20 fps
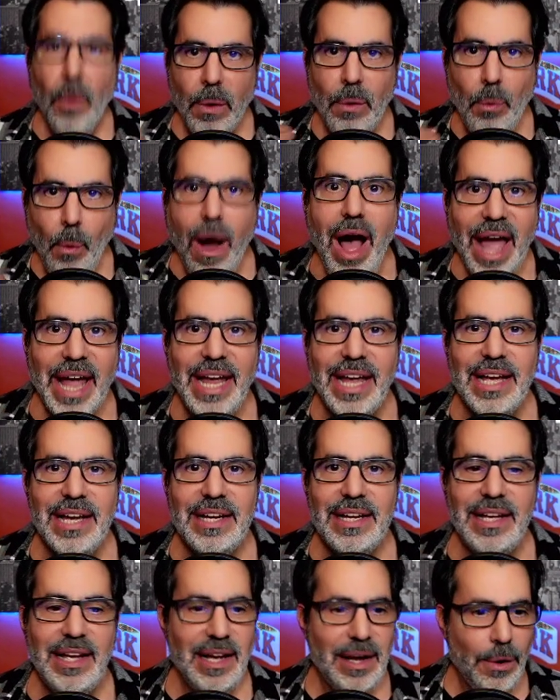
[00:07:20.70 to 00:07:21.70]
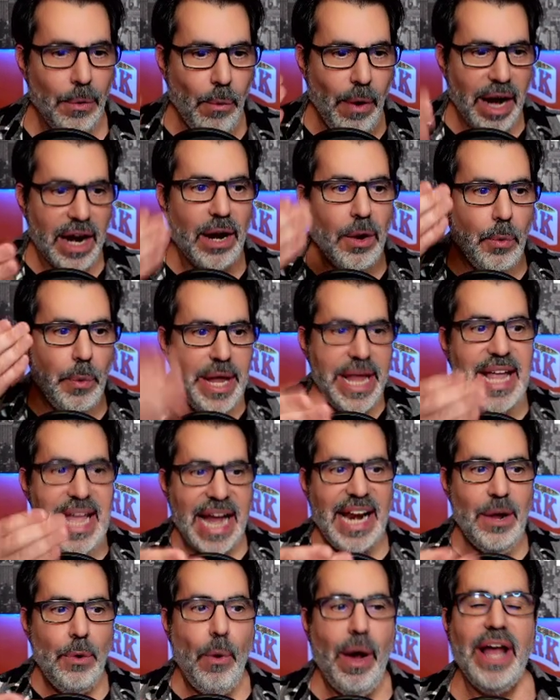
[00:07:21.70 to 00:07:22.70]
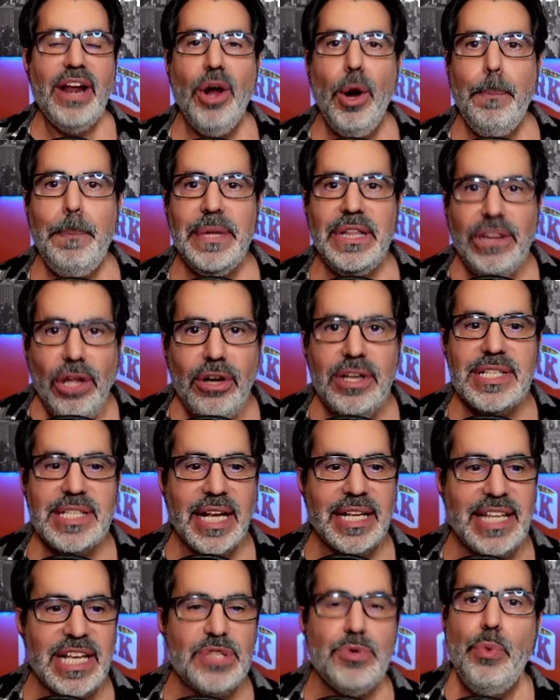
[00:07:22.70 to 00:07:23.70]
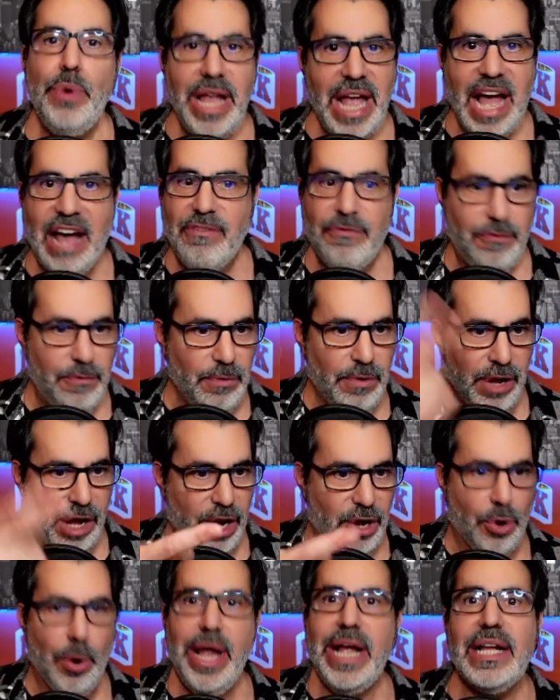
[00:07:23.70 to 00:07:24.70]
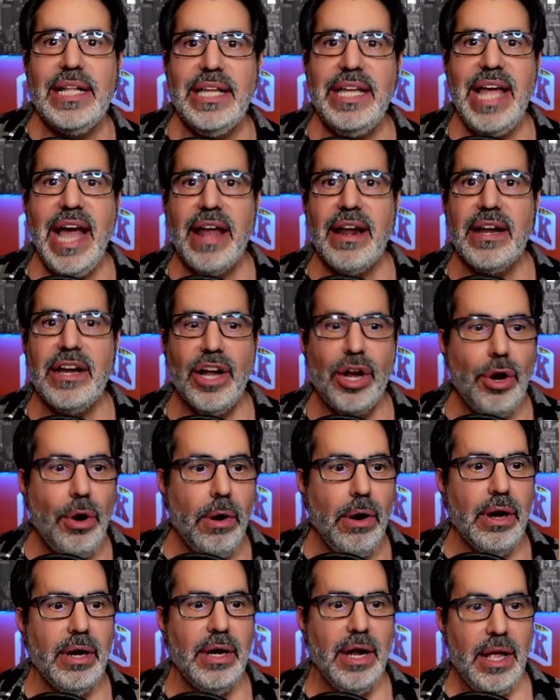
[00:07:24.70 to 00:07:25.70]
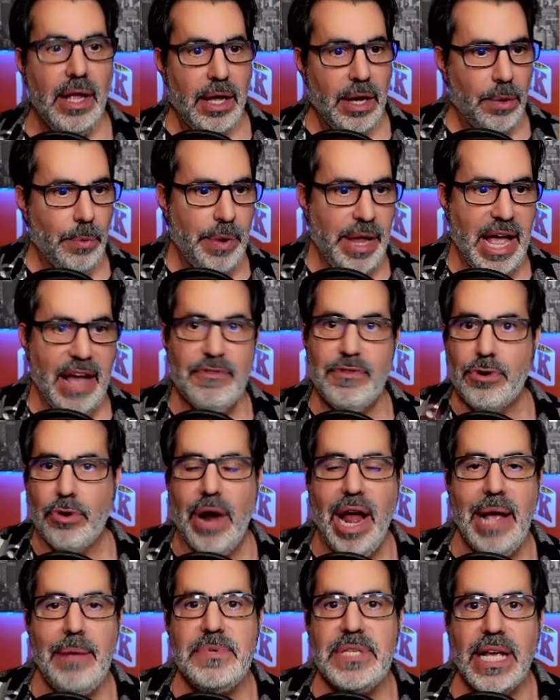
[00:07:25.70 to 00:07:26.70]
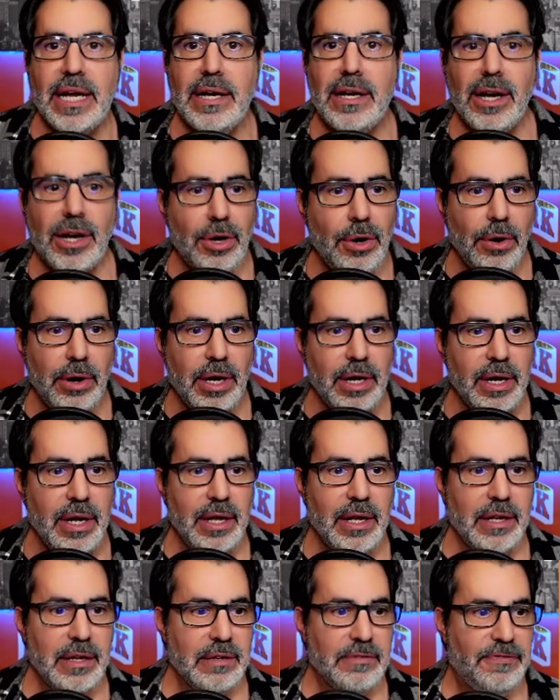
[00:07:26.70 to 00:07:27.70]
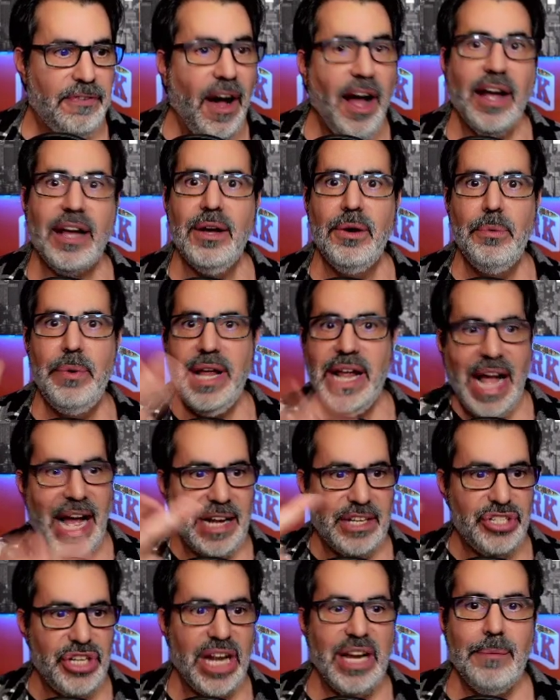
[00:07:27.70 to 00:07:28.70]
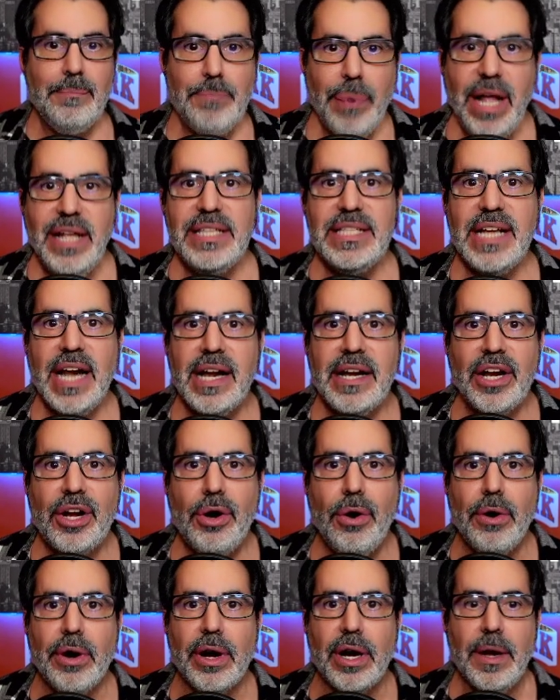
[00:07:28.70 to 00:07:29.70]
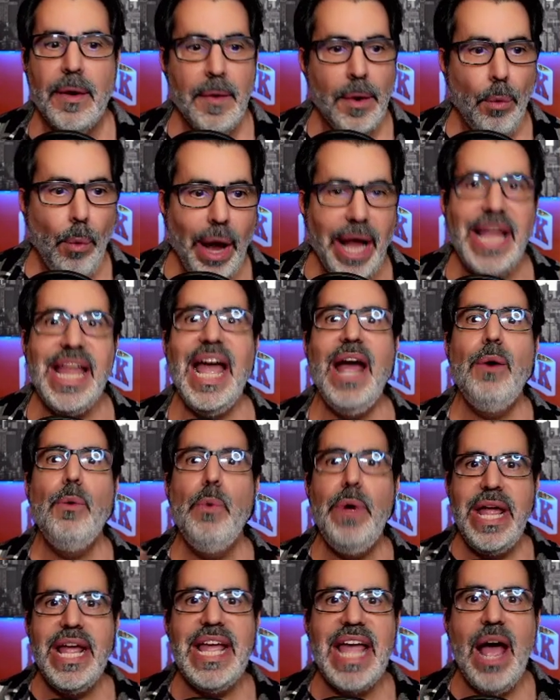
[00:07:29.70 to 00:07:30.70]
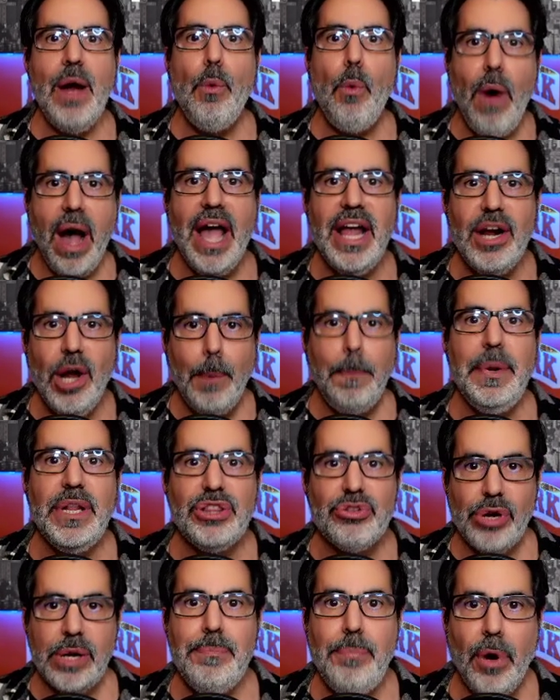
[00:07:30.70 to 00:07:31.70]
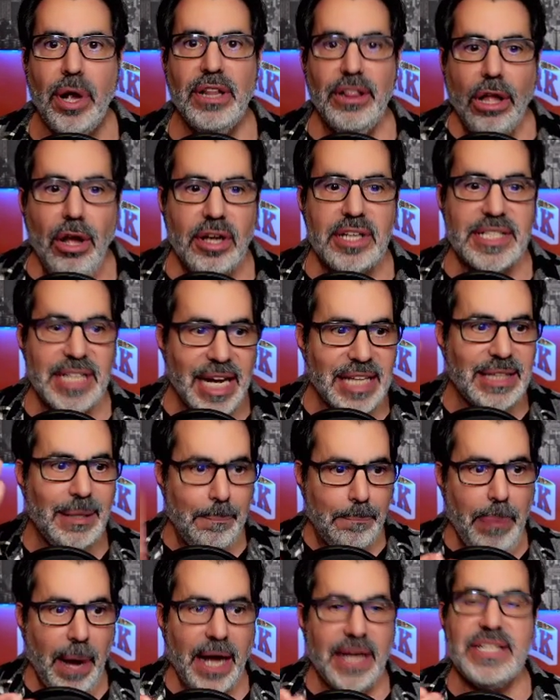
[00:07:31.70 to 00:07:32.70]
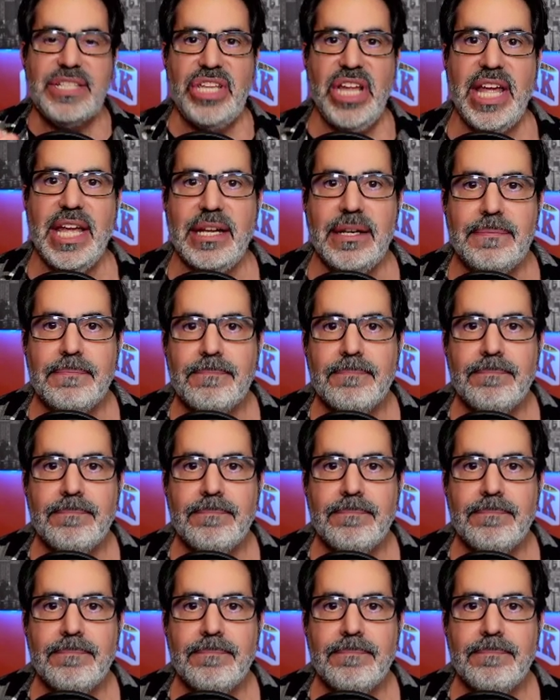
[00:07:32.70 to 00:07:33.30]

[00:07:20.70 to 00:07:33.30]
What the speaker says: Why? Why aren't we getting wide open looks like this? We have Quickley out on the court. We have Grimes out on the court. Fuck, we got Jalen Brunson on the court. Why can't we get wide open three-point looks like the Bucks did?